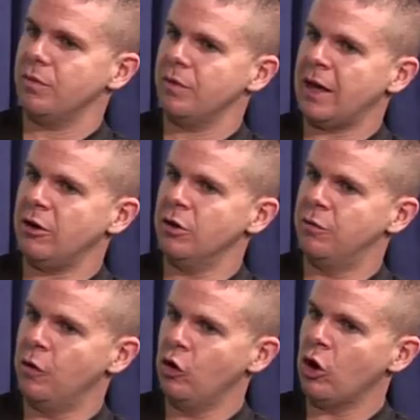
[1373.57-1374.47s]
that
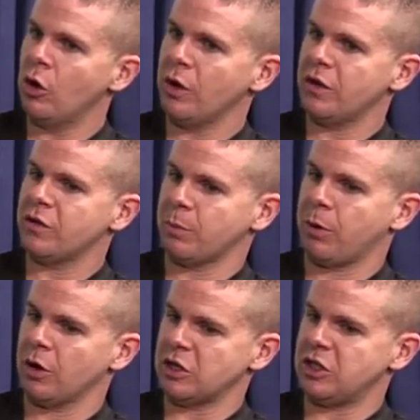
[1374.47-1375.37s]
Lovullo is a
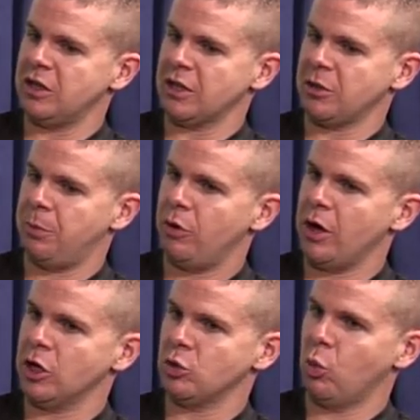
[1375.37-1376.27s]
person that the
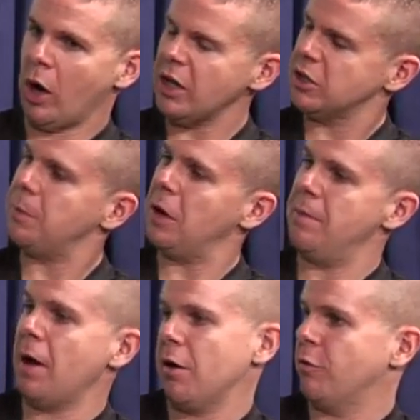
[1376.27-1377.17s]
players wanted to play
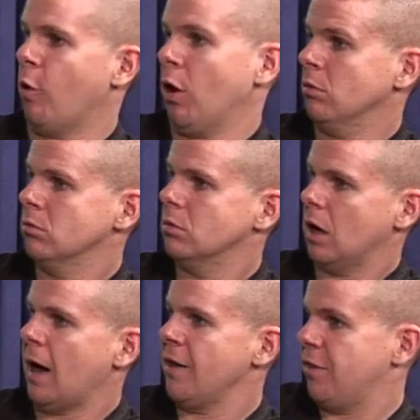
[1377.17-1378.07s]
better for. Okay.
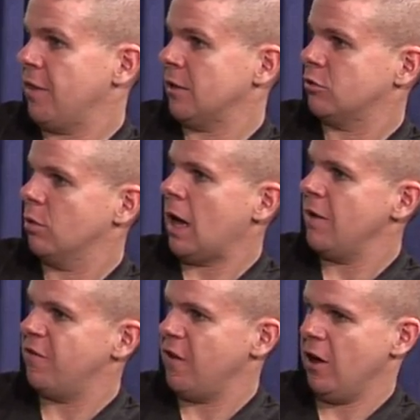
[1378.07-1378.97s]
I, that's what I
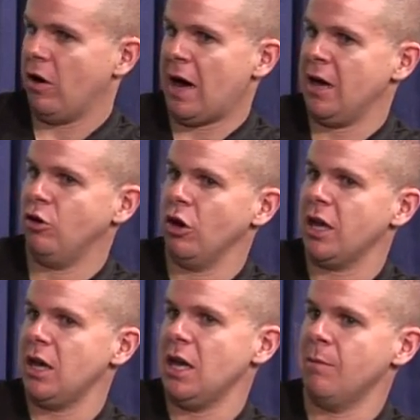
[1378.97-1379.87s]
feel. I look
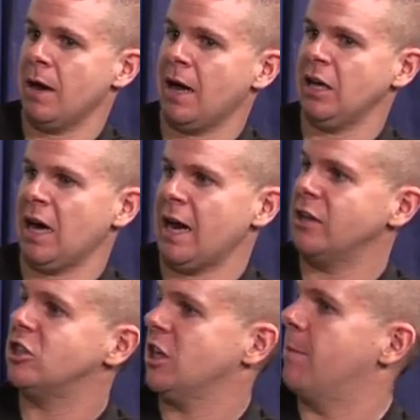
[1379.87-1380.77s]
at him and I and I
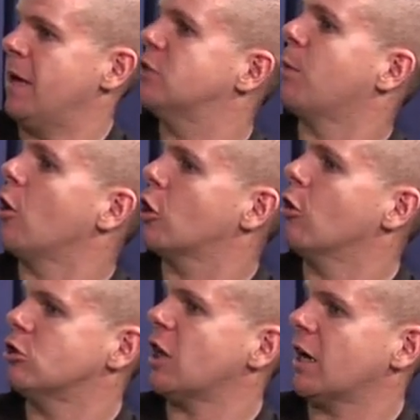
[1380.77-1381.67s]
see a baseball
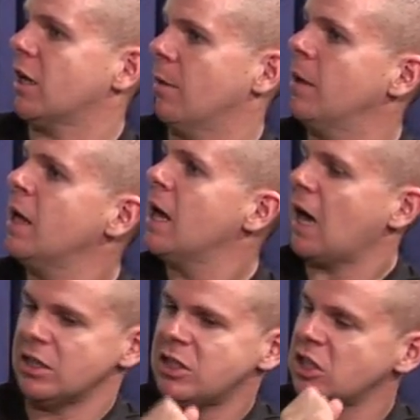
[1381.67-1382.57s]
coach out of him. Yeah. I see